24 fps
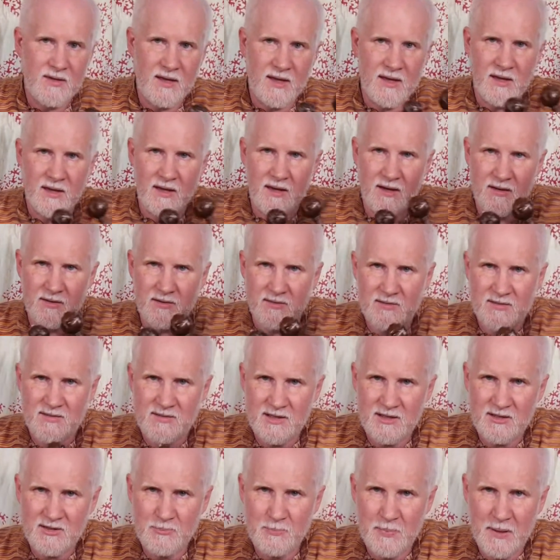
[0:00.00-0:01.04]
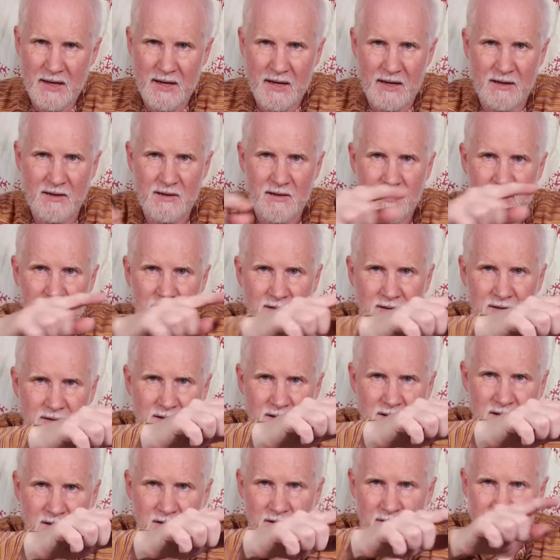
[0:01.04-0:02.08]
a 6-peg
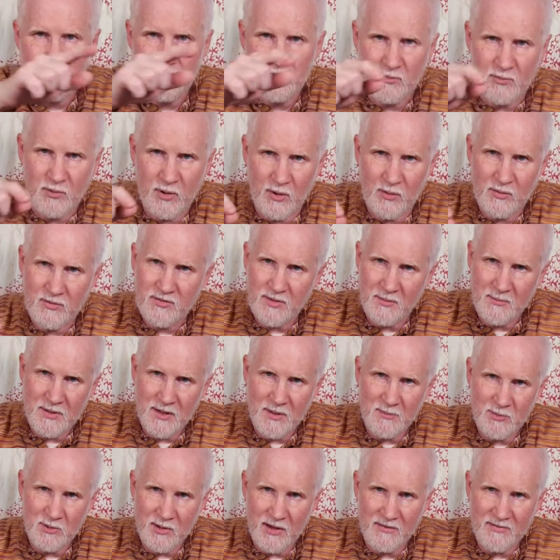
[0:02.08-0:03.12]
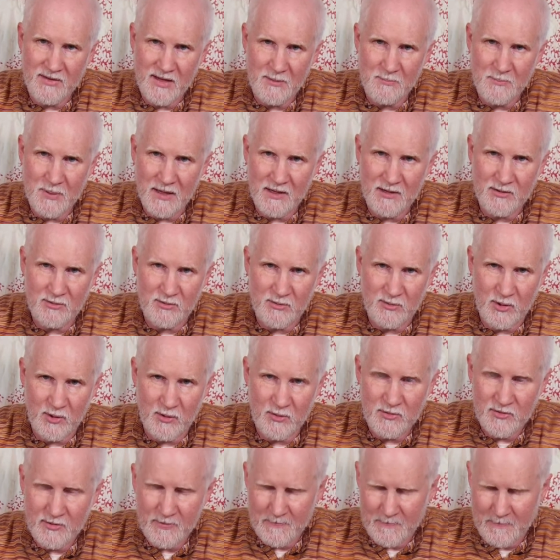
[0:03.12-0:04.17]
Sarod. Sometimes you have 8-peg
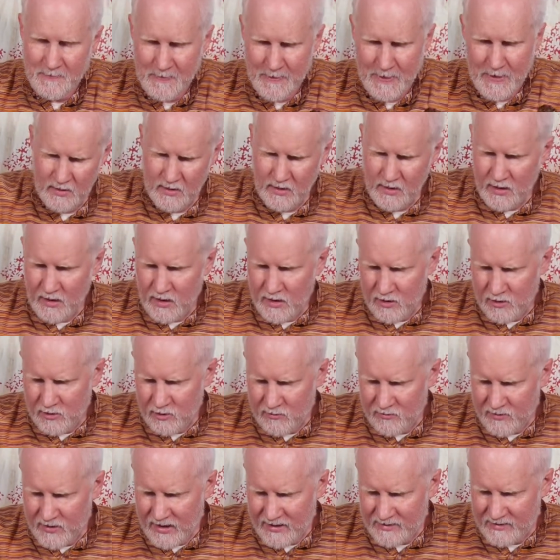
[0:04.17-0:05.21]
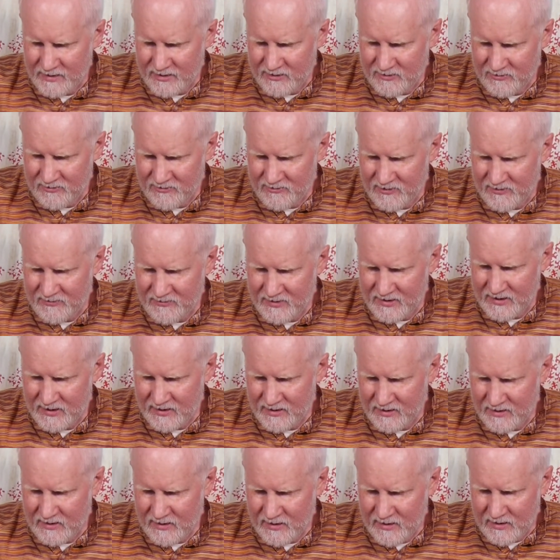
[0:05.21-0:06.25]
Sarods. You've got these
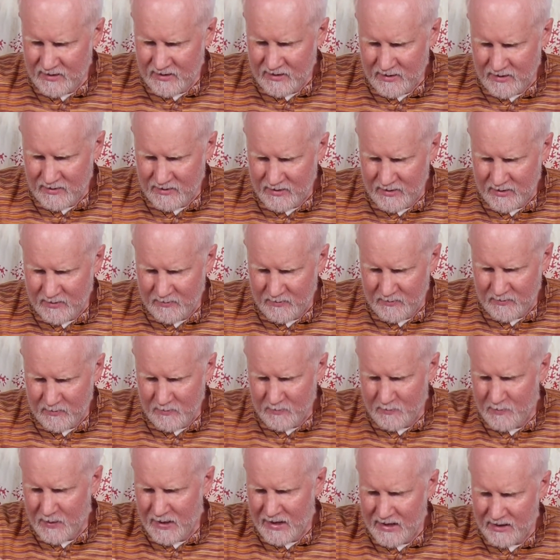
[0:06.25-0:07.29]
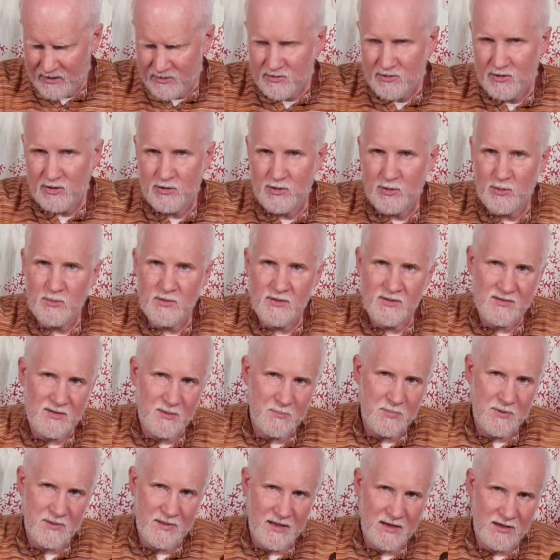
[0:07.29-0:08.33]
15 pegs to tune the
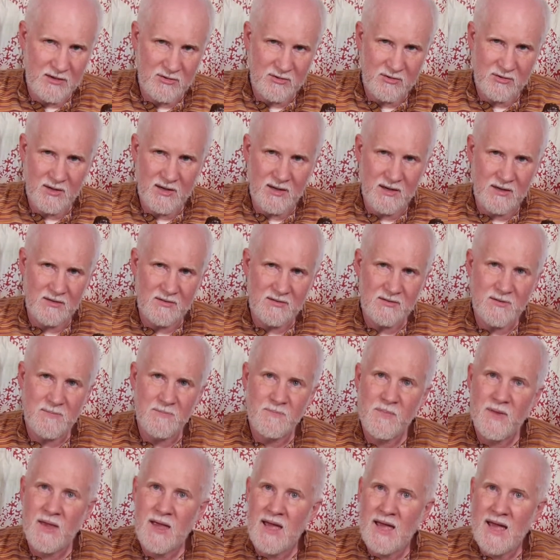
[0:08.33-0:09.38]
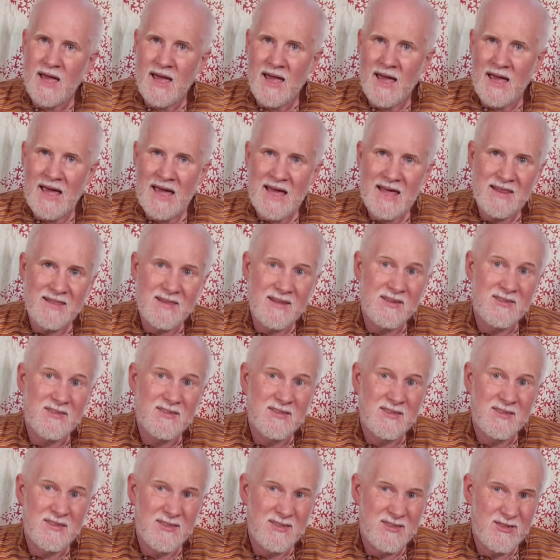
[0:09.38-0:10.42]
sympathetic strings, and
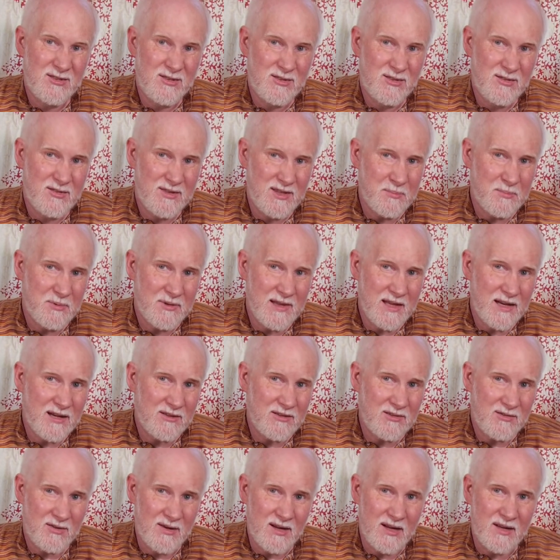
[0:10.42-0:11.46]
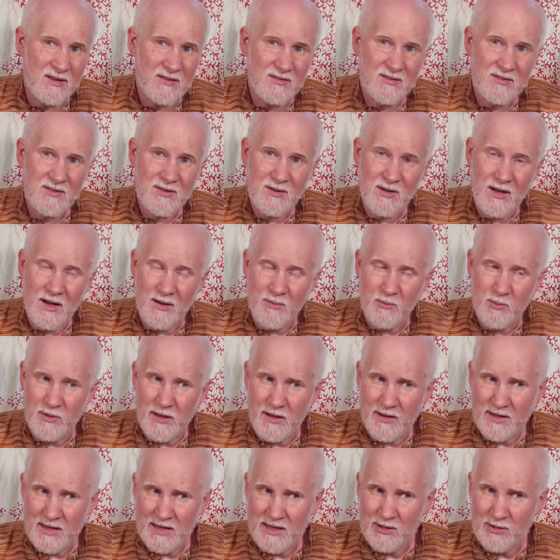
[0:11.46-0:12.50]
these sympathetic strings,
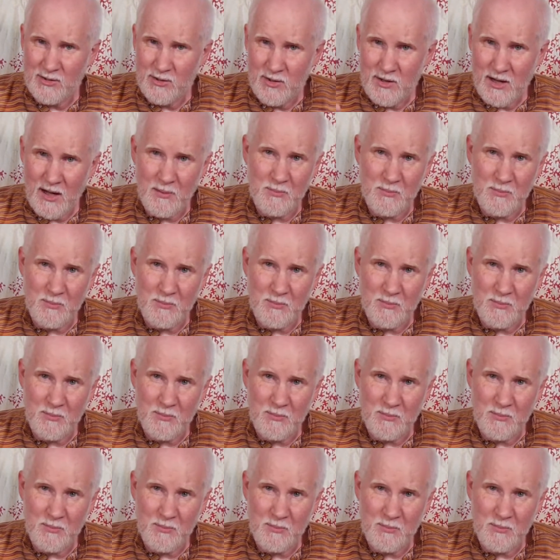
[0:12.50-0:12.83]
without getting too